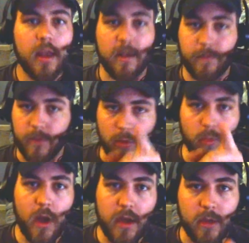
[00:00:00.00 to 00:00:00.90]
If you
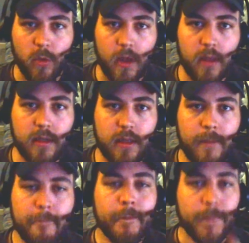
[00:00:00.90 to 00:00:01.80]
want equality,
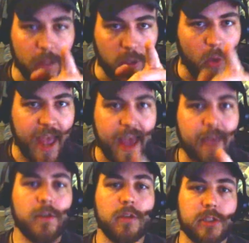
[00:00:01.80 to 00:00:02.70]
you
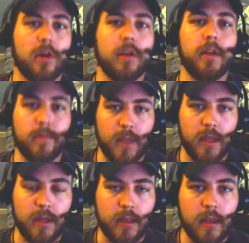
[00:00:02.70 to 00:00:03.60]
have to start
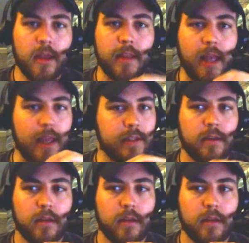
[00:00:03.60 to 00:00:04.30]
admitting that